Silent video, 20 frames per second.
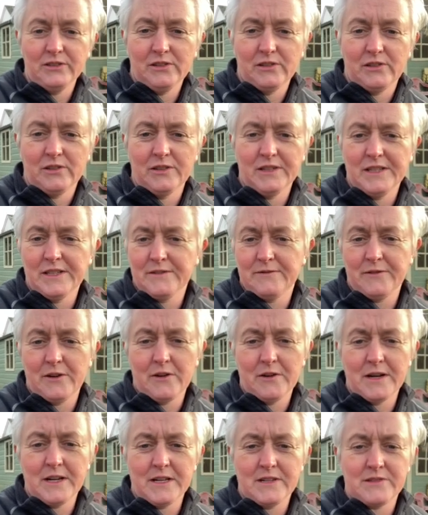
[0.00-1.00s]
or in the
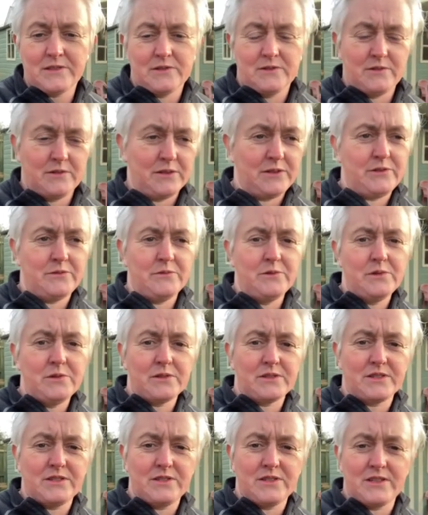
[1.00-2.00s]
forest or on your
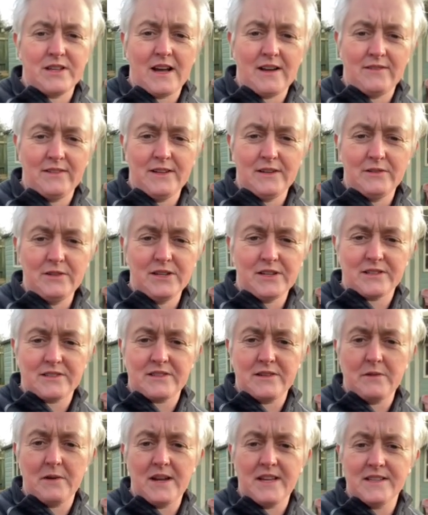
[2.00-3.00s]
walks and just have a little look, see
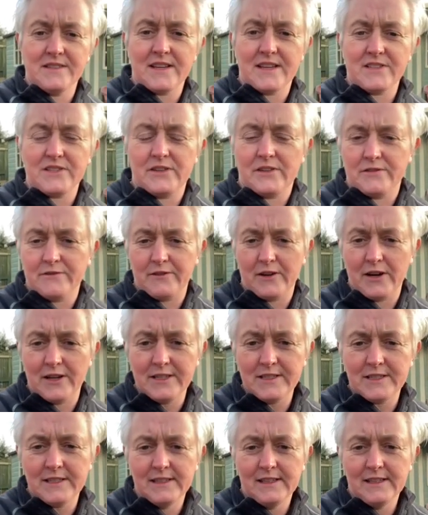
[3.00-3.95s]
what insects you can find.